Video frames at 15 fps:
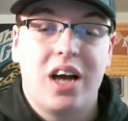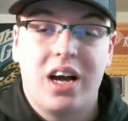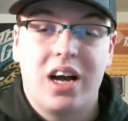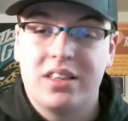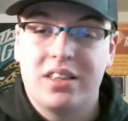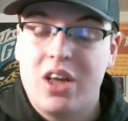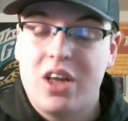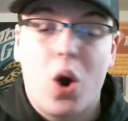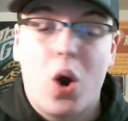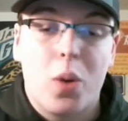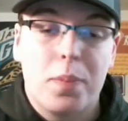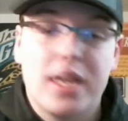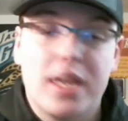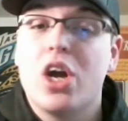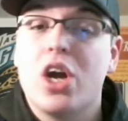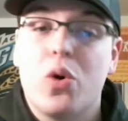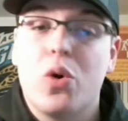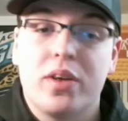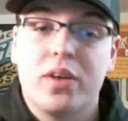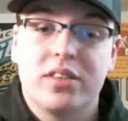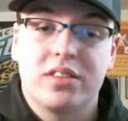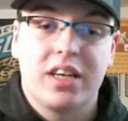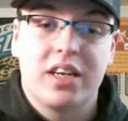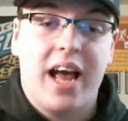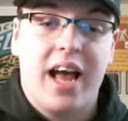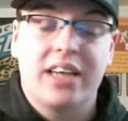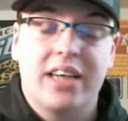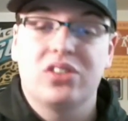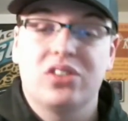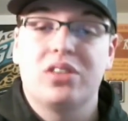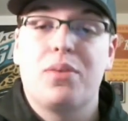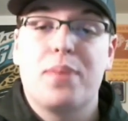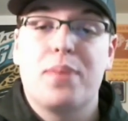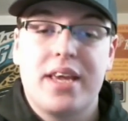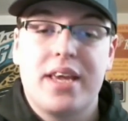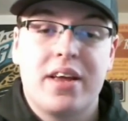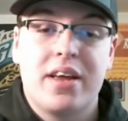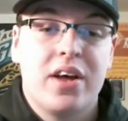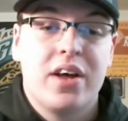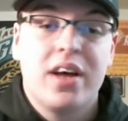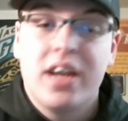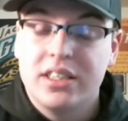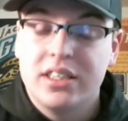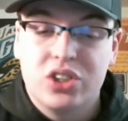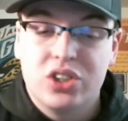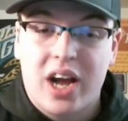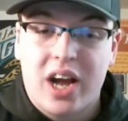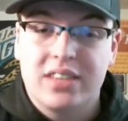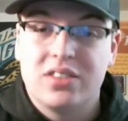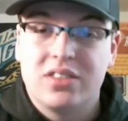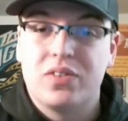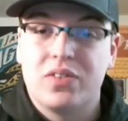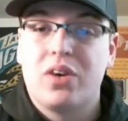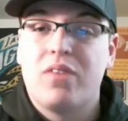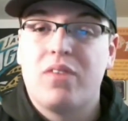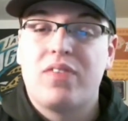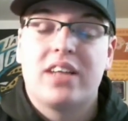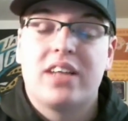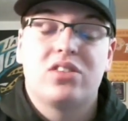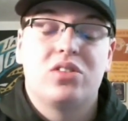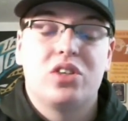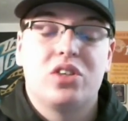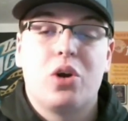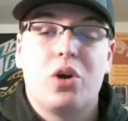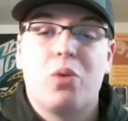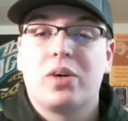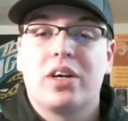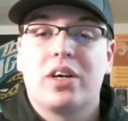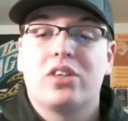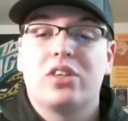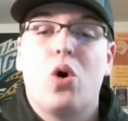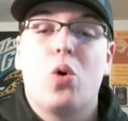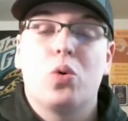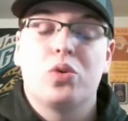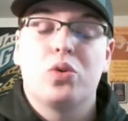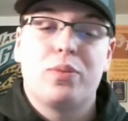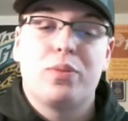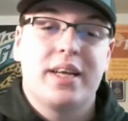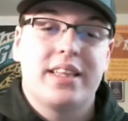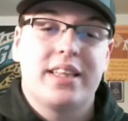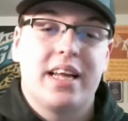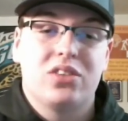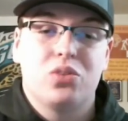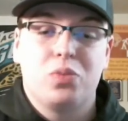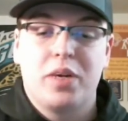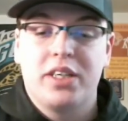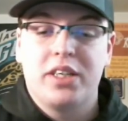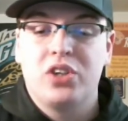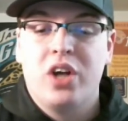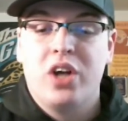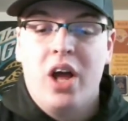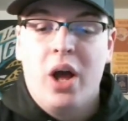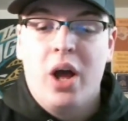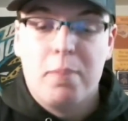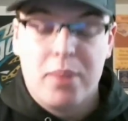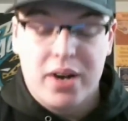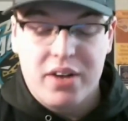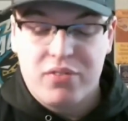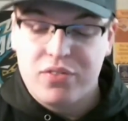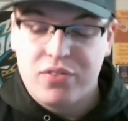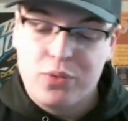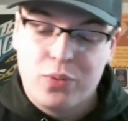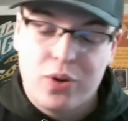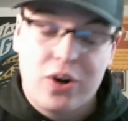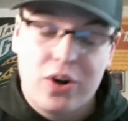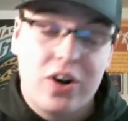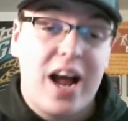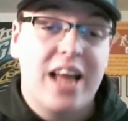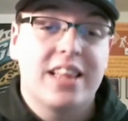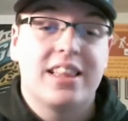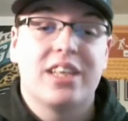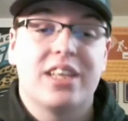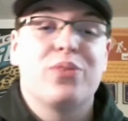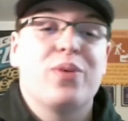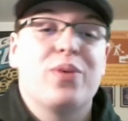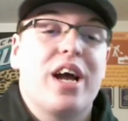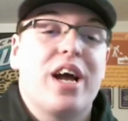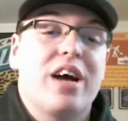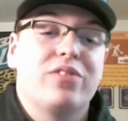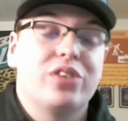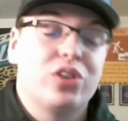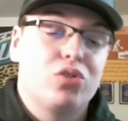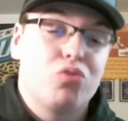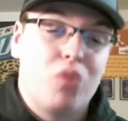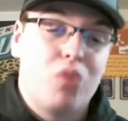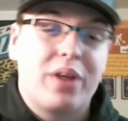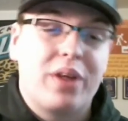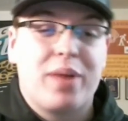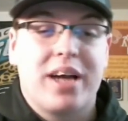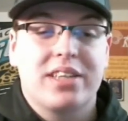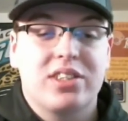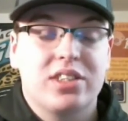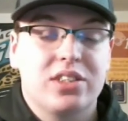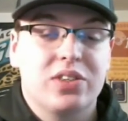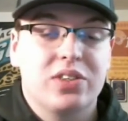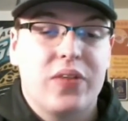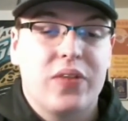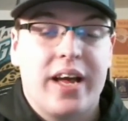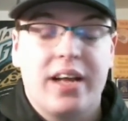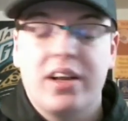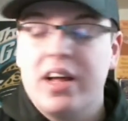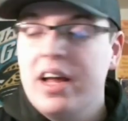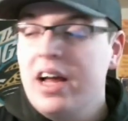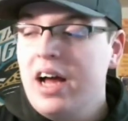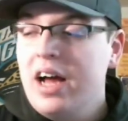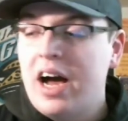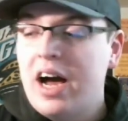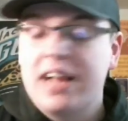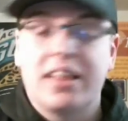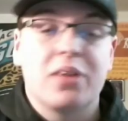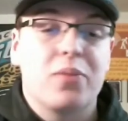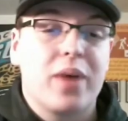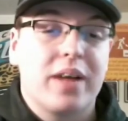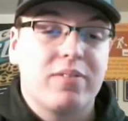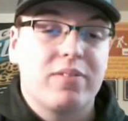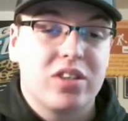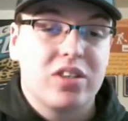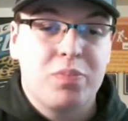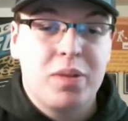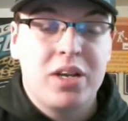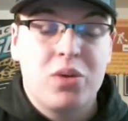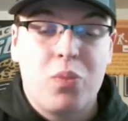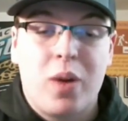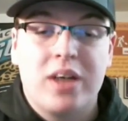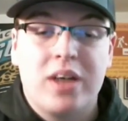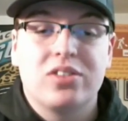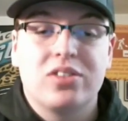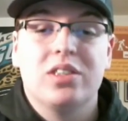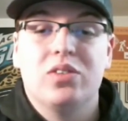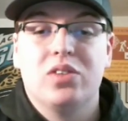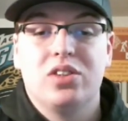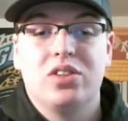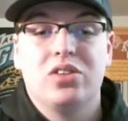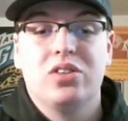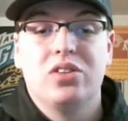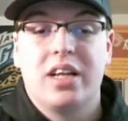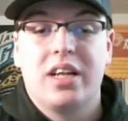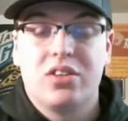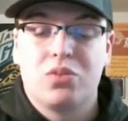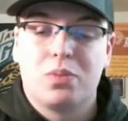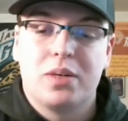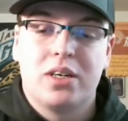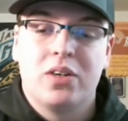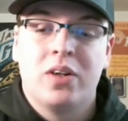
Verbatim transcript: the RPO is going to actually be in Jacksonville. If that's, you know, we're going to totally make that switch. But if we were, I think we have good running backs to do that. I think we have the speedy wide receivers to do that as well.